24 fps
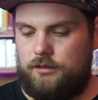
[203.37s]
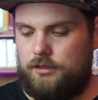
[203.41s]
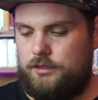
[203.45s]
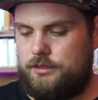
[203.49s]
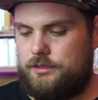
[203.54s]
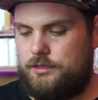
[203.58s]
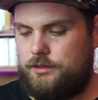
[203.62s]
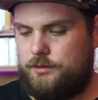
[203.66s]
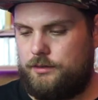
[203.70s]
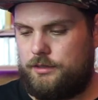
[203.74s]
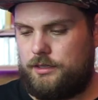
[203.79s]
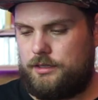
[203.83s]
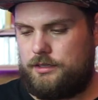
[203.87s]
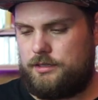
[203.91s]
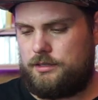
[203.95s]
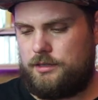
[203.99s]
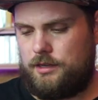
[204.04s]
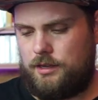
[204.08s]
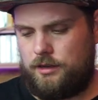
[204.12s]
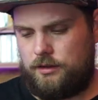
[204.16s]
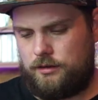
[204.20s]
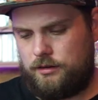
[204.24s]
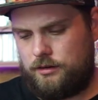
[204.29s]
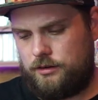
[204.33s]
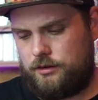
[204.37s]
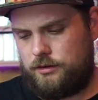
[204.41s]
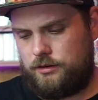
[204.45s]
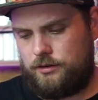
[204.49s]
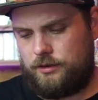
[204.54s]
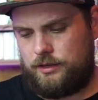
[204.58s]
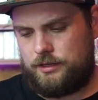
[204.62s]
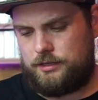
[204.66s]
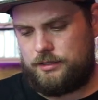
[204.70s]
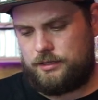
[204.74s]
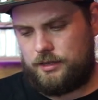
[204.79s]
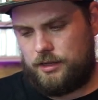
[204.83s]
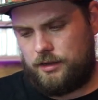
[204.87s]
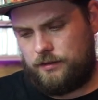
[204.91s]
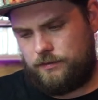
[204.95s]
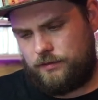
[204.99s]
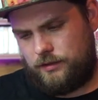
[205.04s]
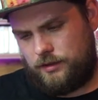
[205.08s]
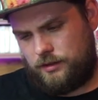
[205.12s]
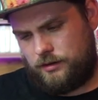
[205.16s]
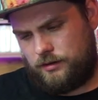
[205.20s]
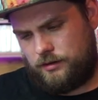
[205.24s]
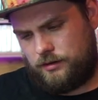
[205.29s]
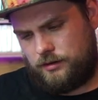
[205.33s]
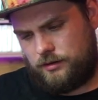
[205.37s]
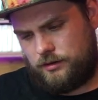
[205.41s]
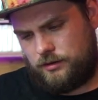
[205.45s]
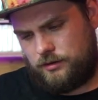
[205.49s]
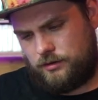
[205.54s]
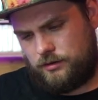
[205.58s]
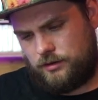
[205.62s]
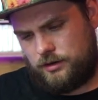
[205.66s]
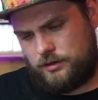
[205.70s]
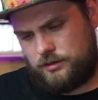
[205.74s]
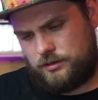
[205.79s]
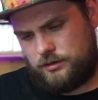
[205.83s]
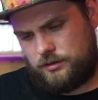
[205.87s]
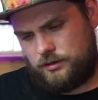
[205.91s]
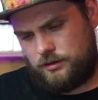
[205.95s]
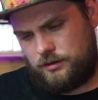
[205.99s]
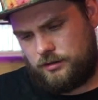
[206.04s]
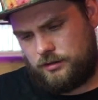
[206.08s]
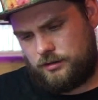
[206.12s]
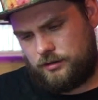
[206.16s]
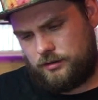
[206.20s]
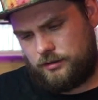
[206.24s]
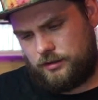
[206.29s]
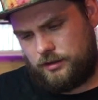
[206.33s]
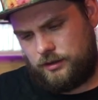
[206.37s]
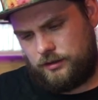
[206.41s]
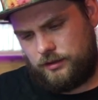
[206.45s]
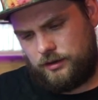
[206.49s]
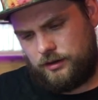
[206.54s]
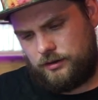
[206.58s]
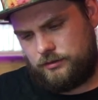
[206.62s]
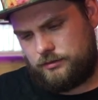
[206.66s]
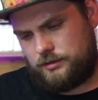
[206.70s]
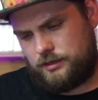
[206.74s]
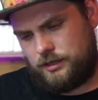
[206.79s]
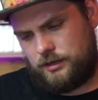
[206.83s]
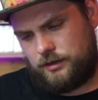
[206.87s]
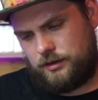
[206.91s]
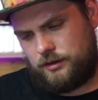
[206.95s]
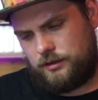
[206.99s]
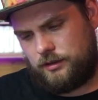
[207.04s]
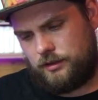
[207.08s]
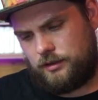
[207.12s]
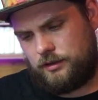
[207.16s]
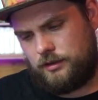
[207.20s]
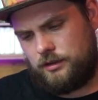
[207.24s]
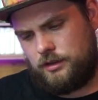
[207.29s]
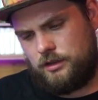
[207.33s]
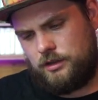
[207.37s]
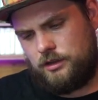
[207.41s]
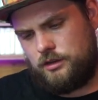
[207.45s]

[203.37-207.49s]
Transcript: Let's see what they say on here. Do they say if they are crushed or anything like that? They don't say anything.